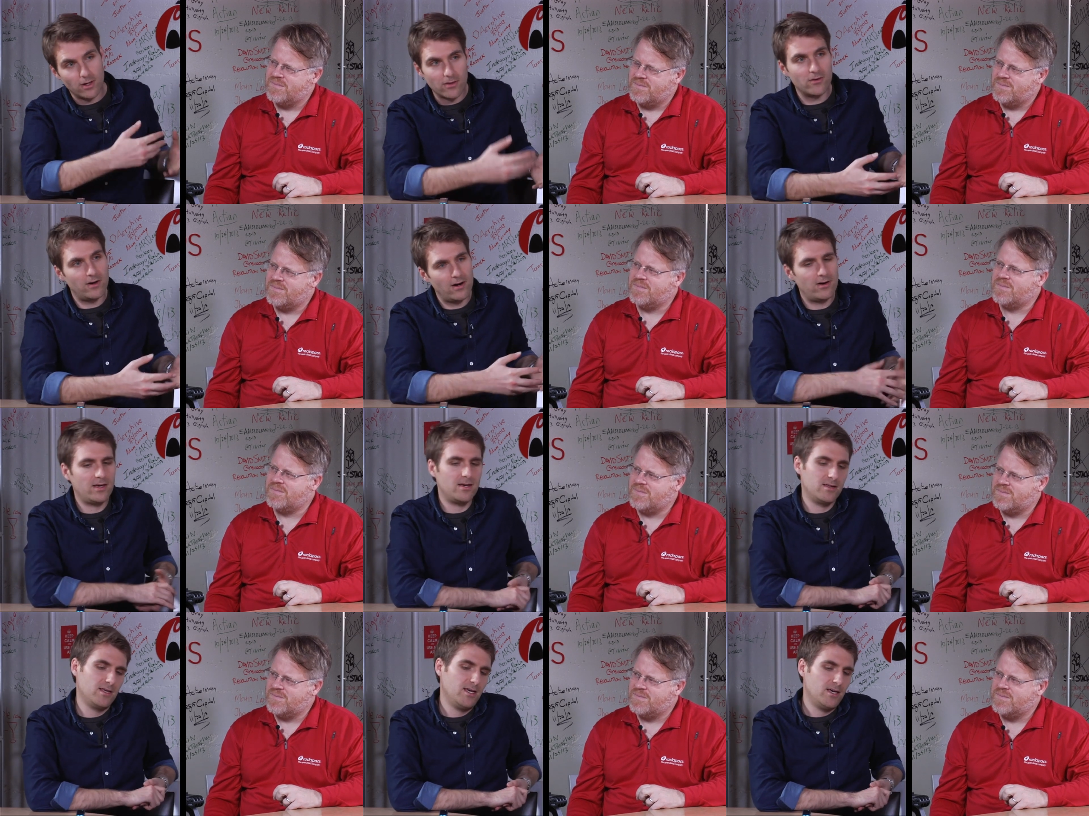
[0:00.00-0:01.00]
Speaker 1: other area
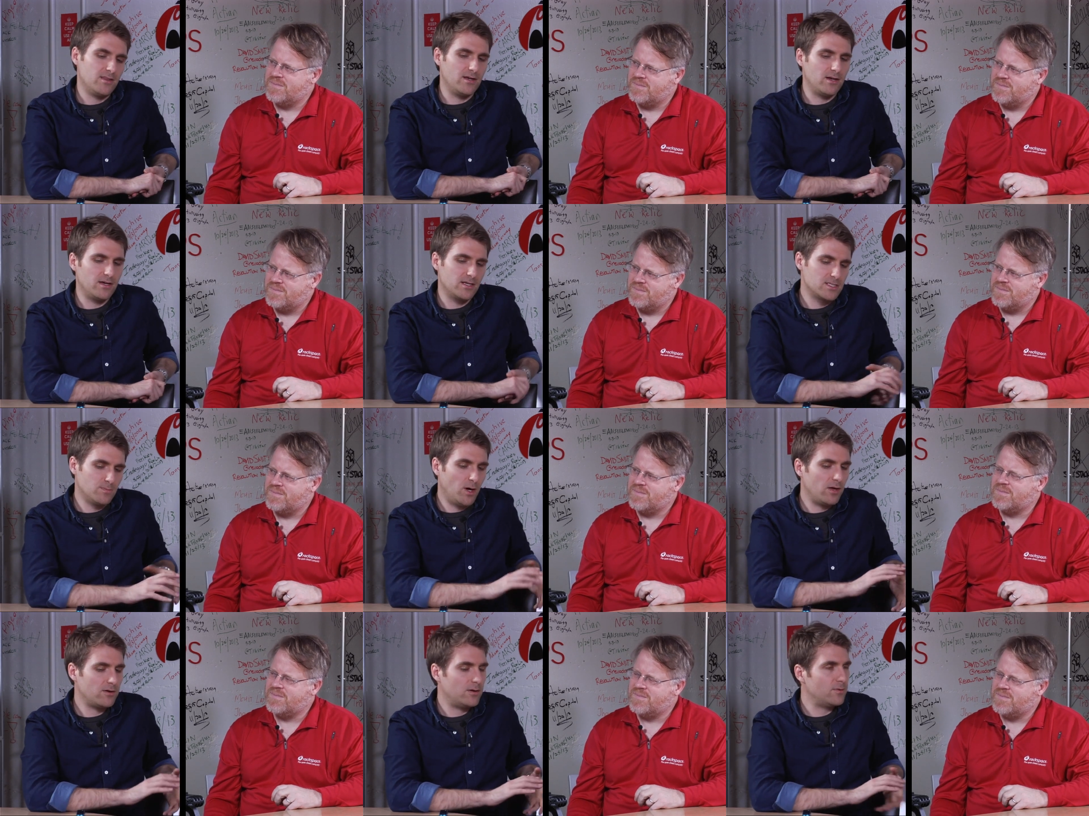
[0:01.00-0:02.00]
that a, a
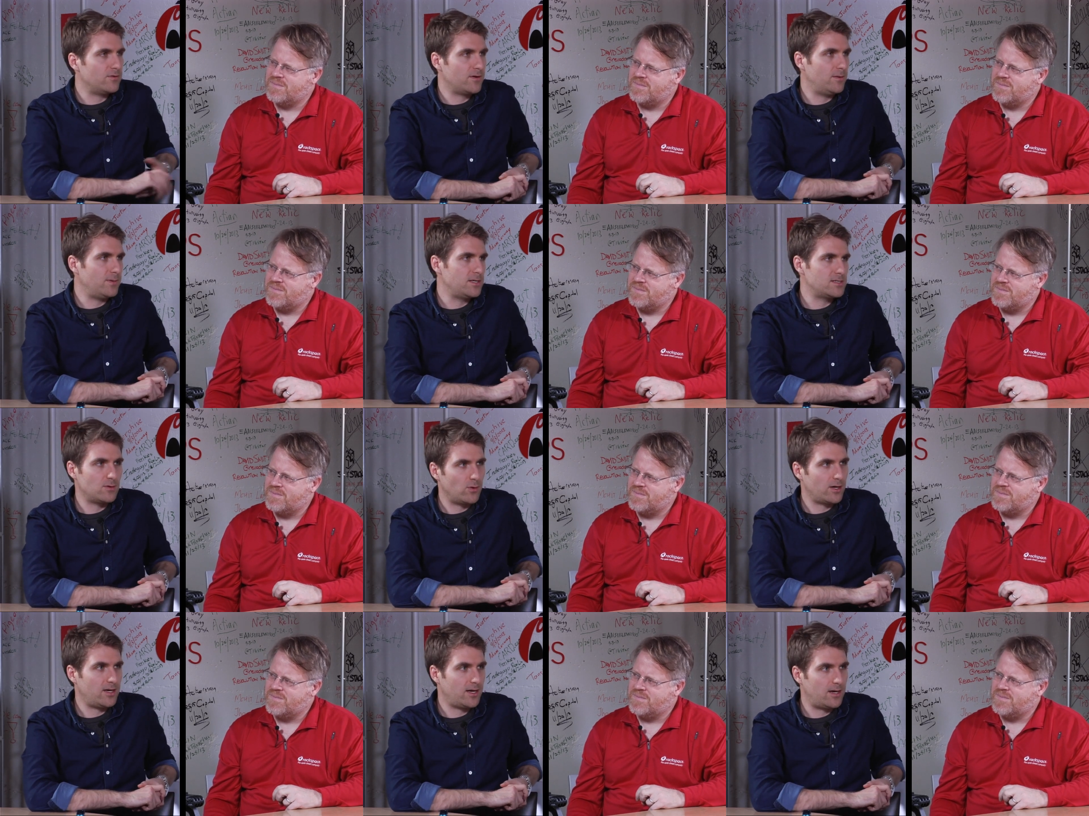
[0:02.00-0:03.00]
smaller number of companies are
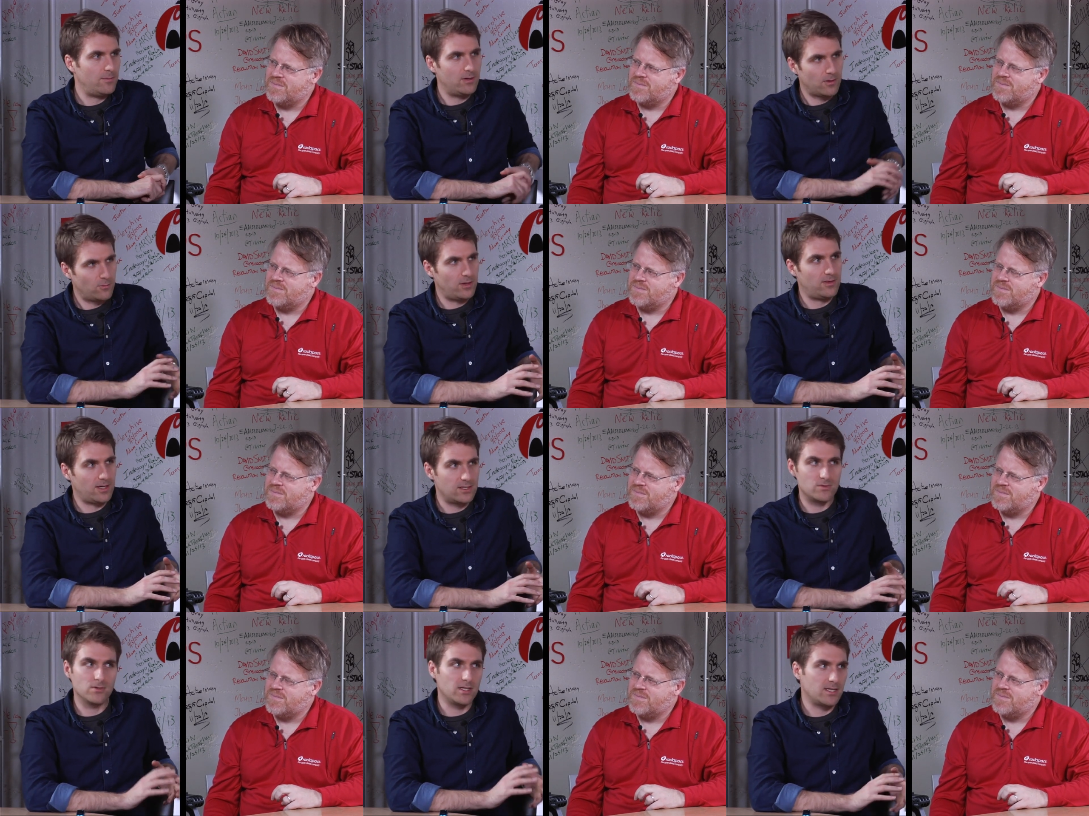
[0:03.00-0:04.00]
working on, but we think is
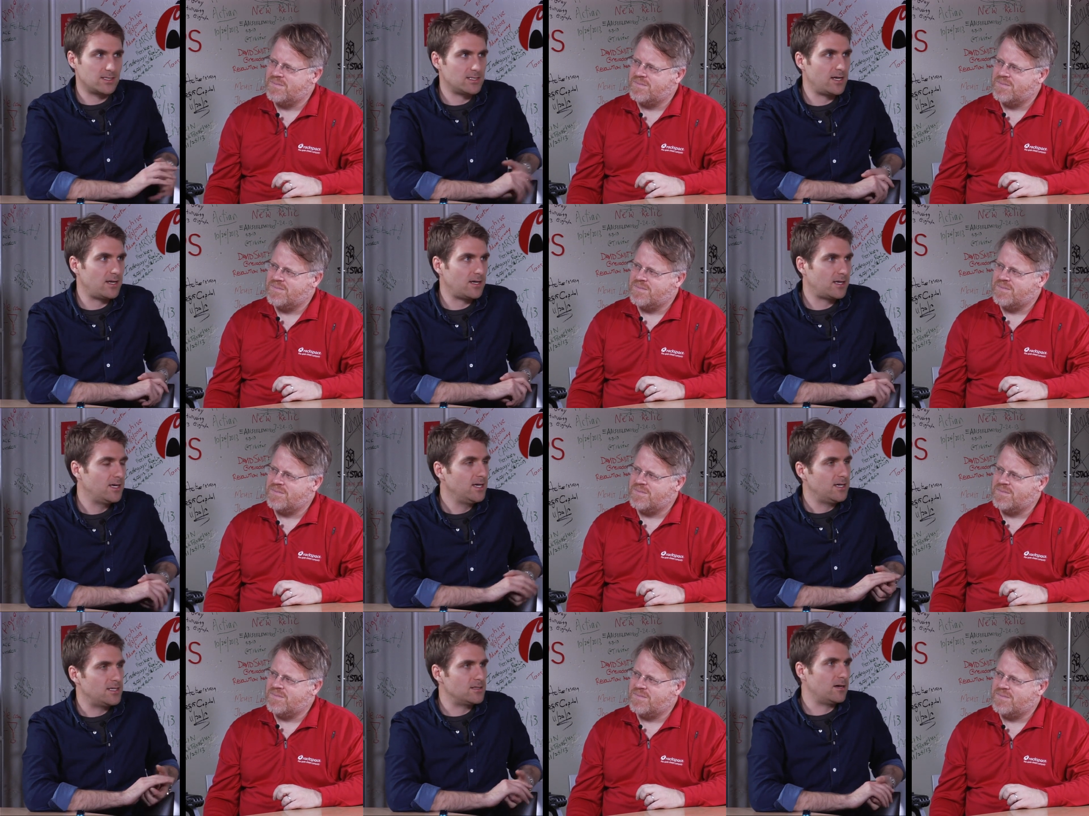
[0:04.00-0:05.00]
really exciting,
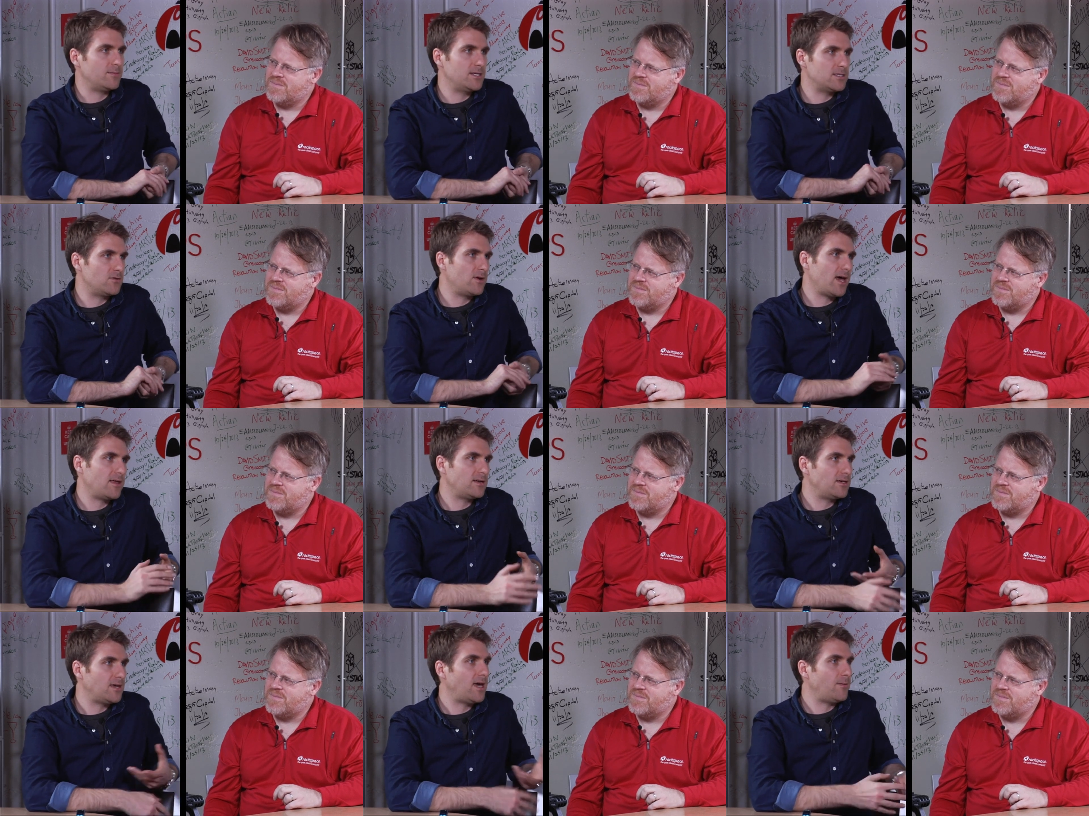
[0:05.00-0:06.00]
is augmented reality
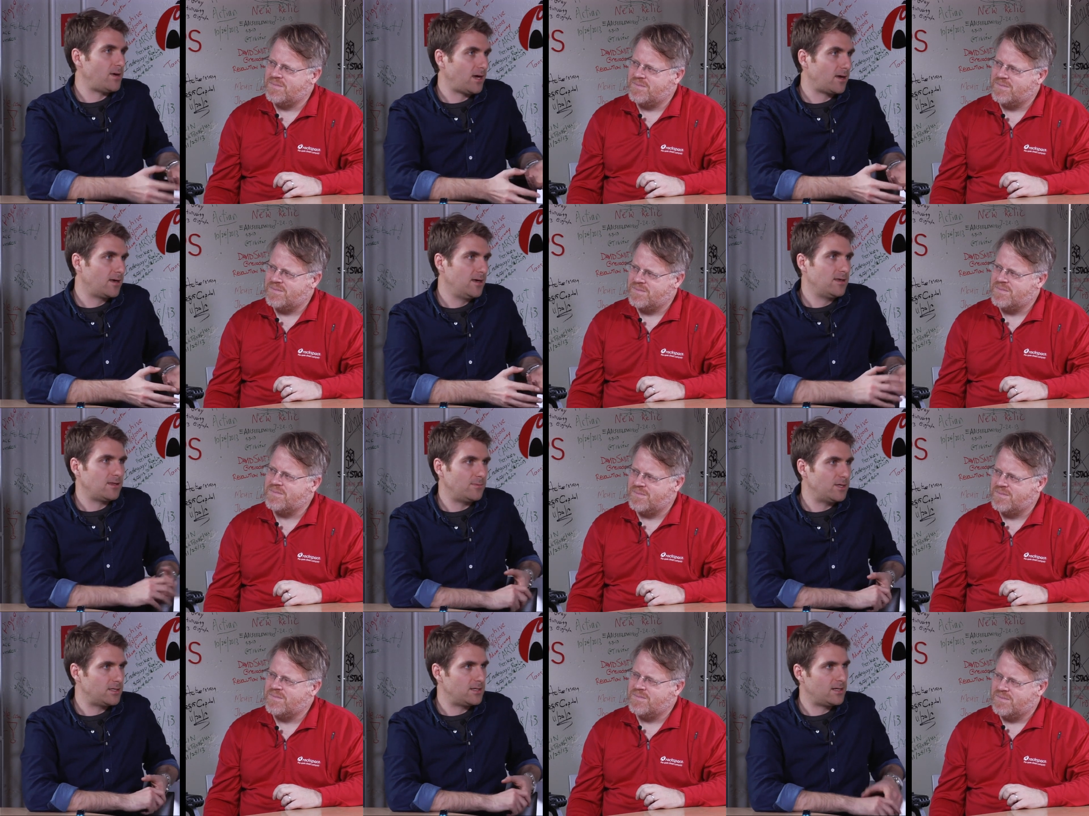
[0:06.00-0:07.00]
gaming. The
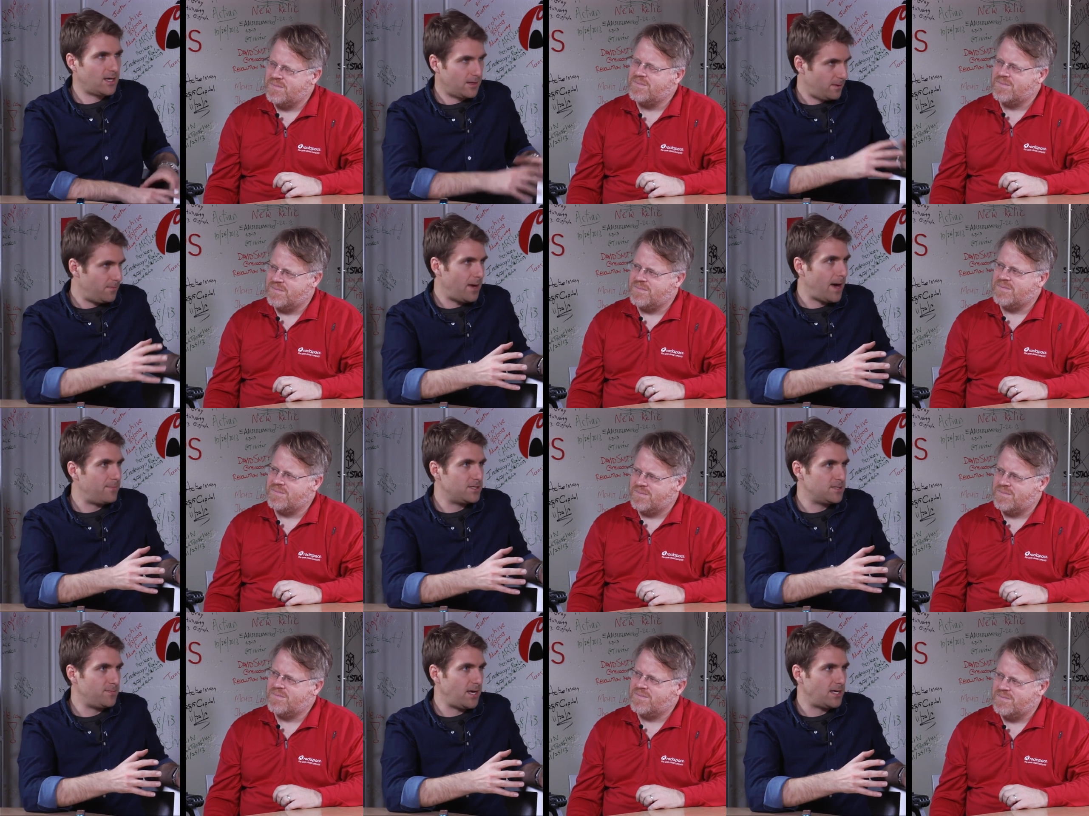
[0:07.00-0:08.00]
ability to map a
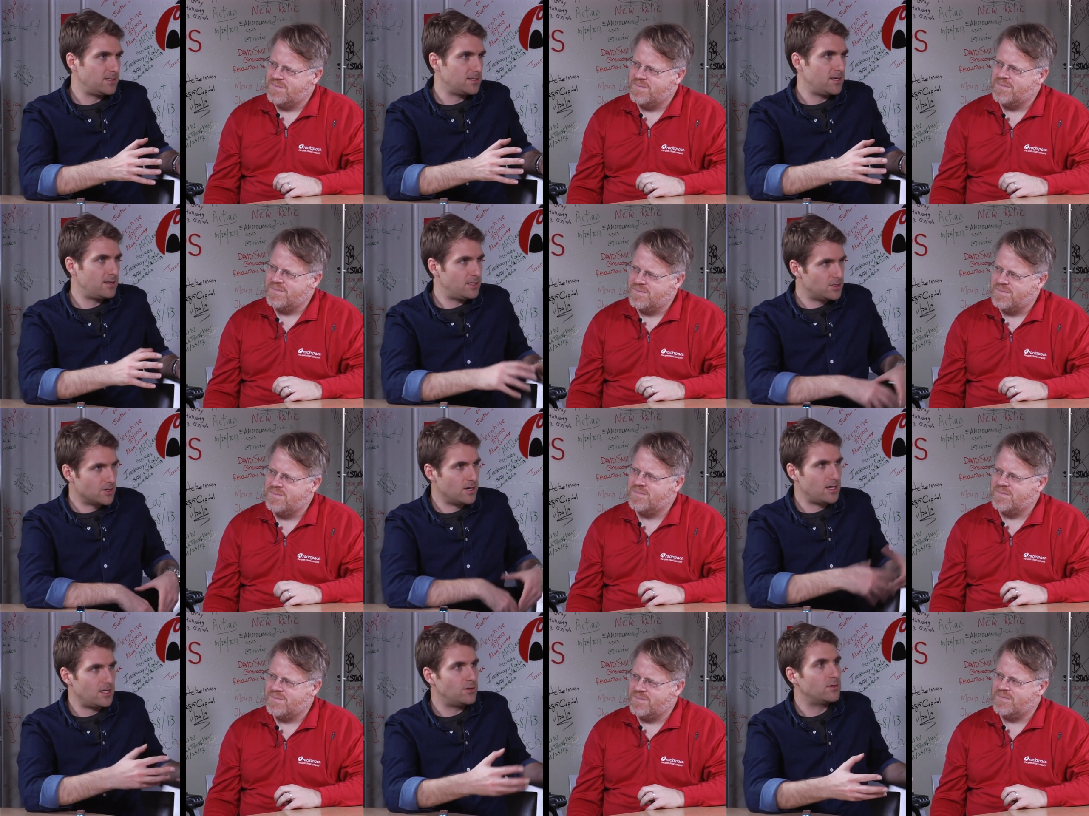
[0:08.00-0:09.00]
space and then turn it
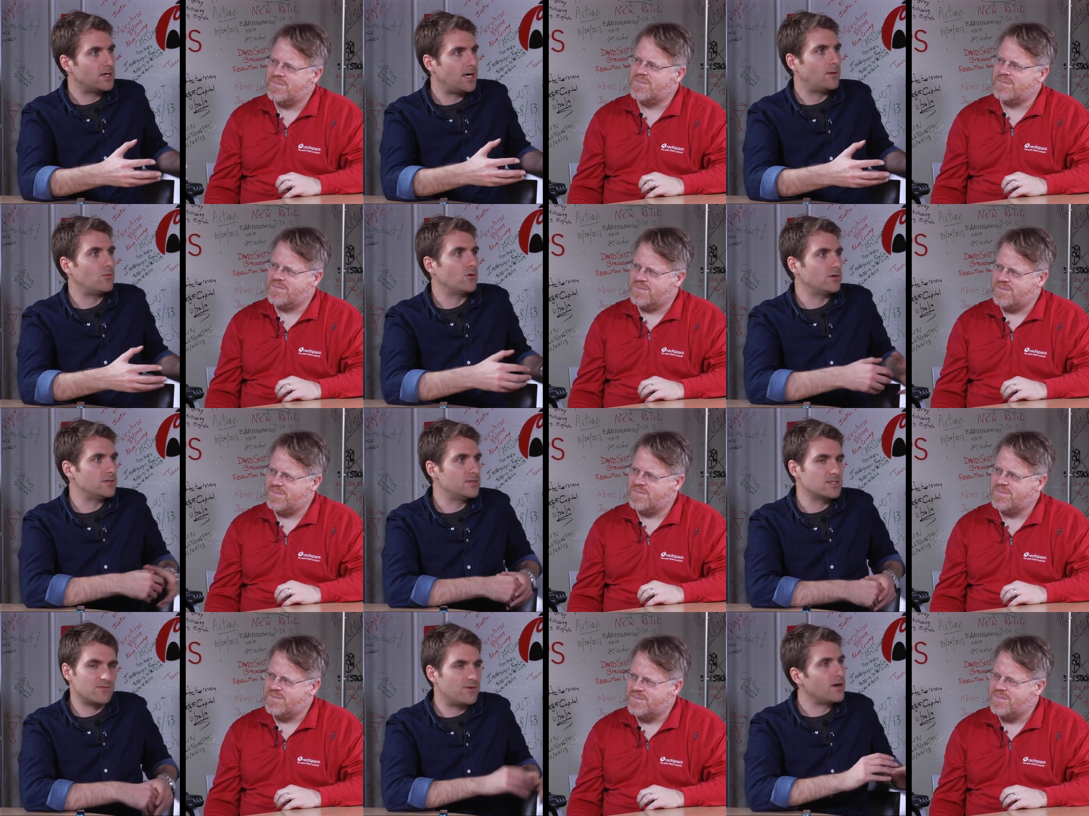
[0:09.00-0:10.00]
into a game world
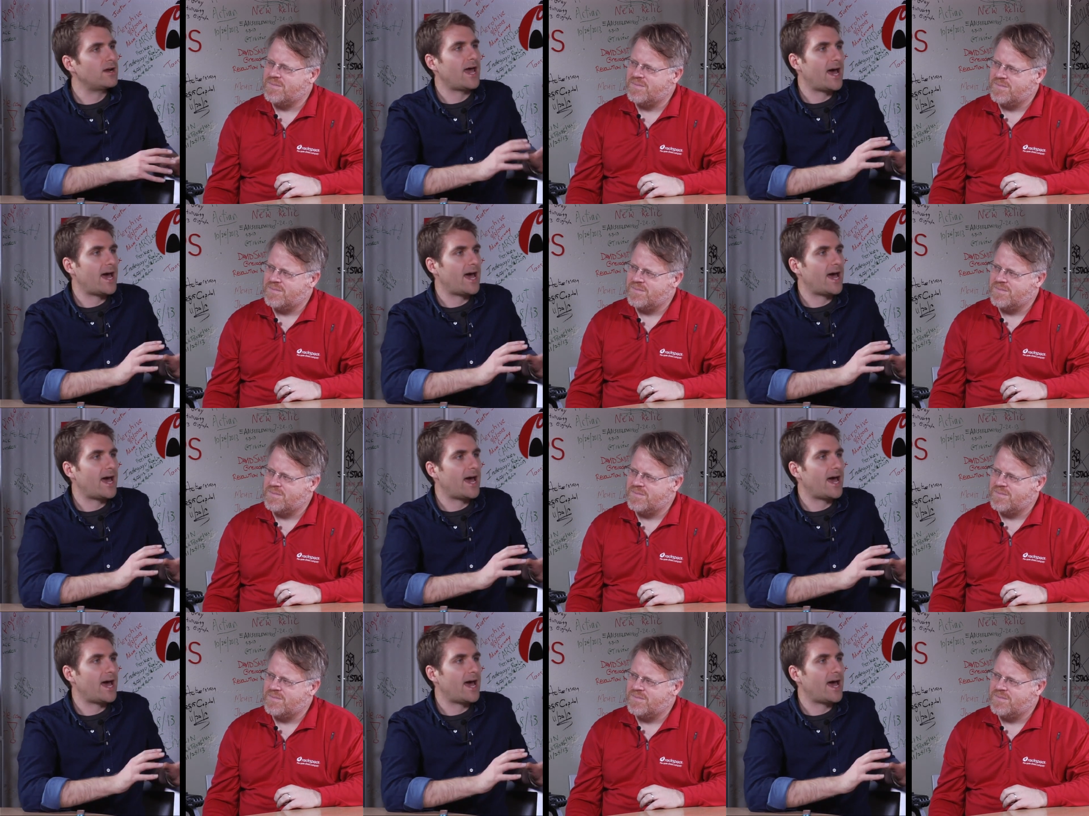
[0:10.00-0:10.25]
that's very